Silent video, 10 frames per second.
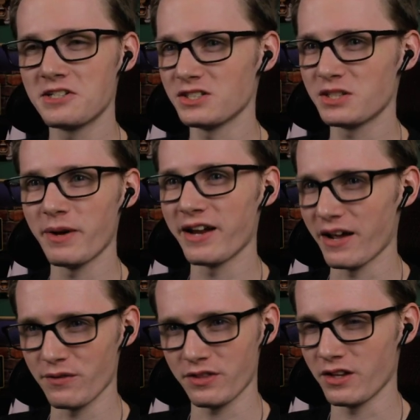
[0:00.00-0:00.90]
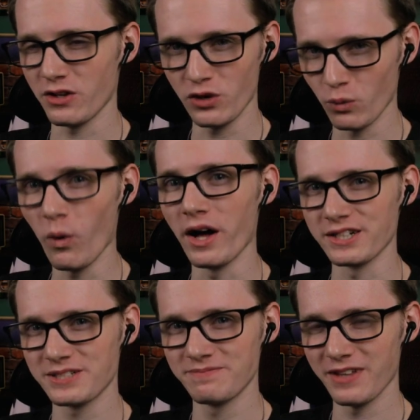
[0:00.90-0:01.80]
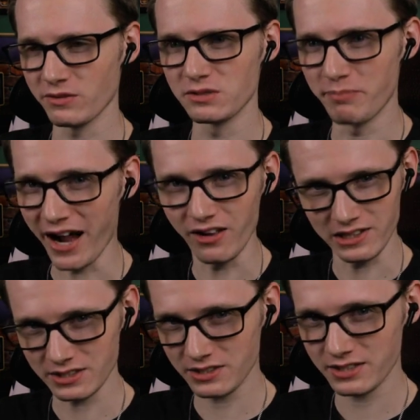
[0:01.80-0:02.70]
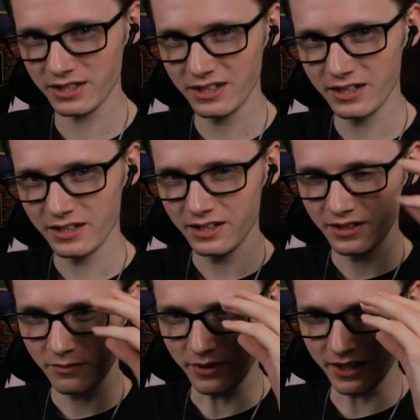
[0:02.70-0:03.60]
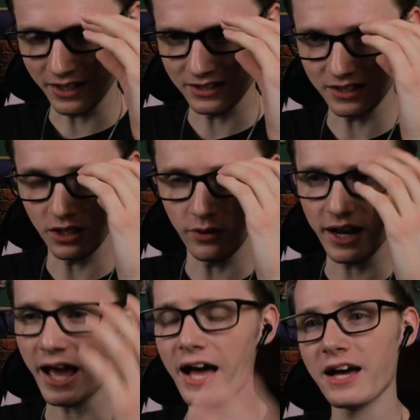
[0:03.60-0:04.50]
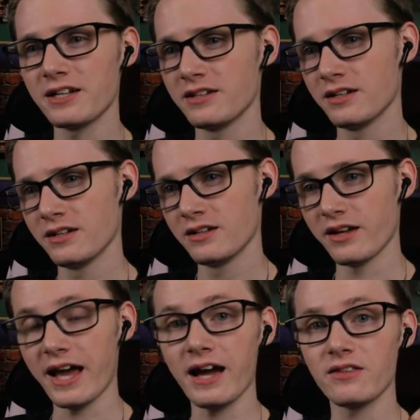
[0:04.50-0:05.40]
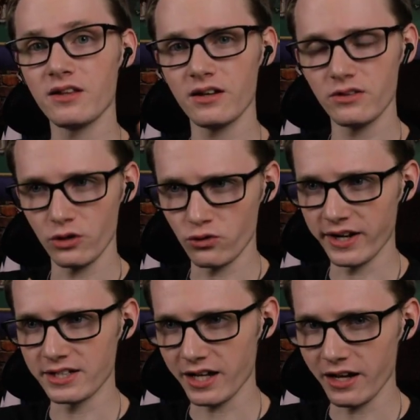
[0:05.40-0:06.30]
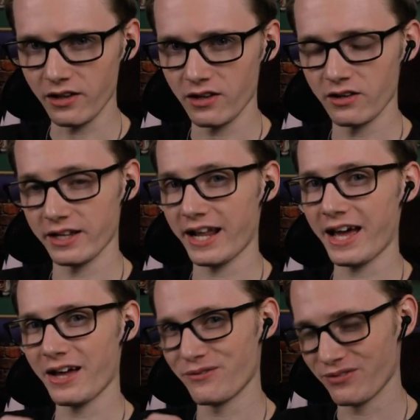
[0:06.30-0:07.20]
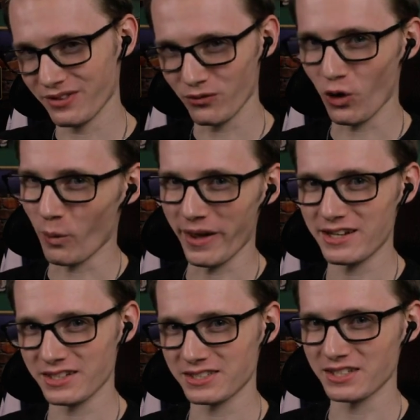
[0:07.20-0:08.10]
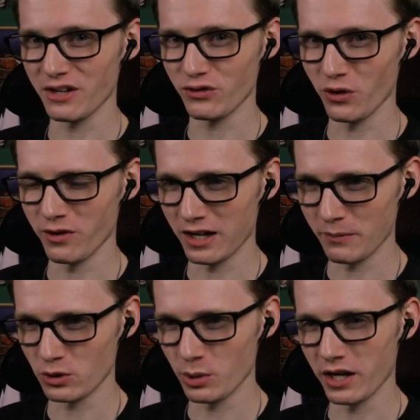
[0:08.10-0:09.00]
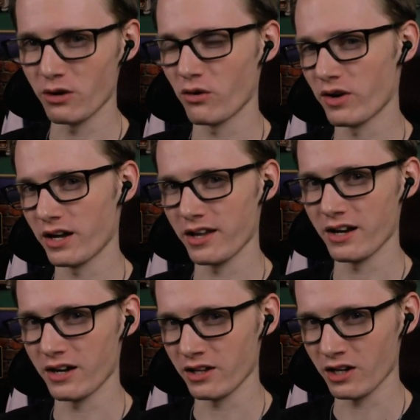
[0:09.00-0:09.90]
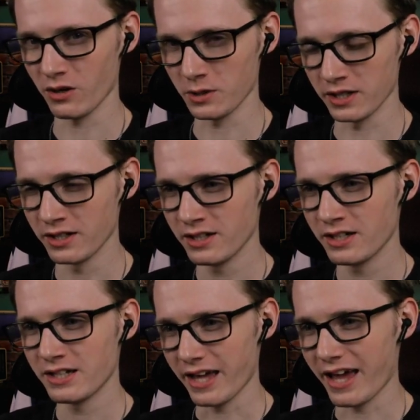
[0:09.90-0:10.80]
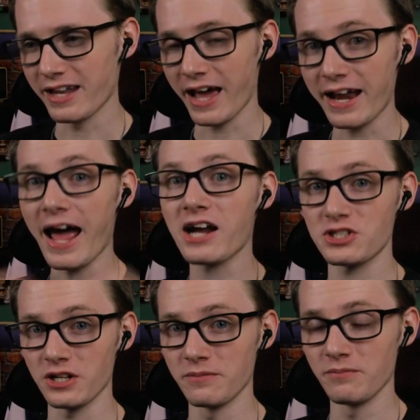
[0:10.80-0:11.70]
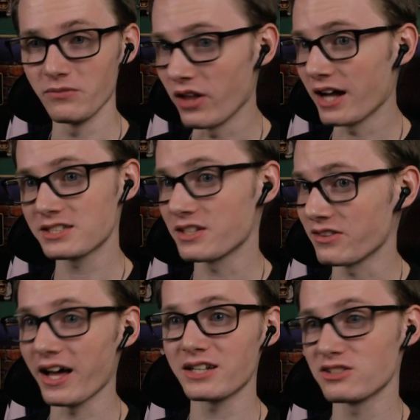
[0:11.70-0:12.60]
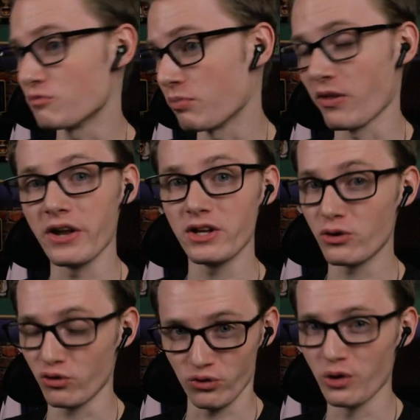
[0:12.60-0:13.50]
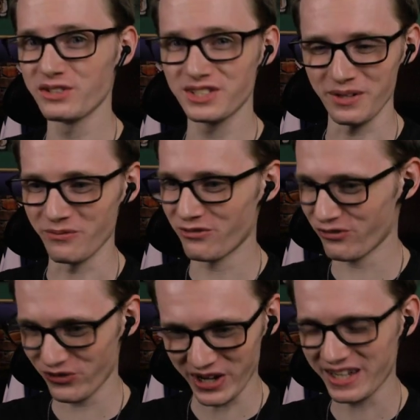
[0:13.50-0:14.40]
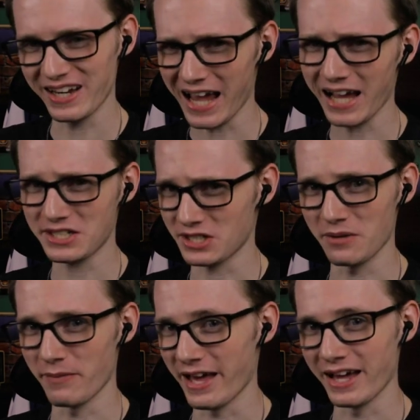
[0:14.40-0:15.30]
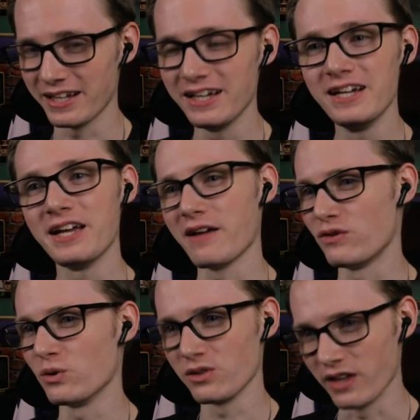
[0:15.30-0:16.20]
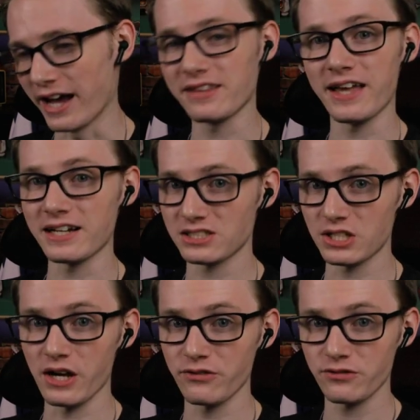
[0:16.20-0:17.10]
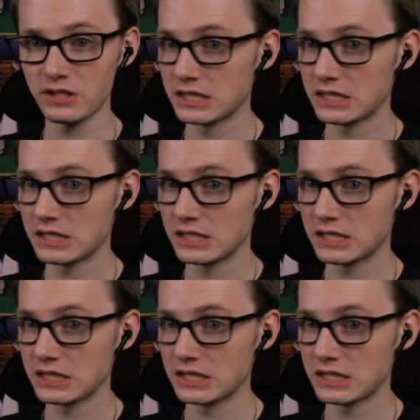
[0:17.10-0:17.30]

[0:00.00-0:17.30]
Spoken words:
just about everything you could want. It was balanced because, you know, it had the great dialogue, it had the romantic stuff going on between Araragi and Hanekawa, and it had action. Lots and lots of bloody, gruesome freaking action, man. If you like that stuff,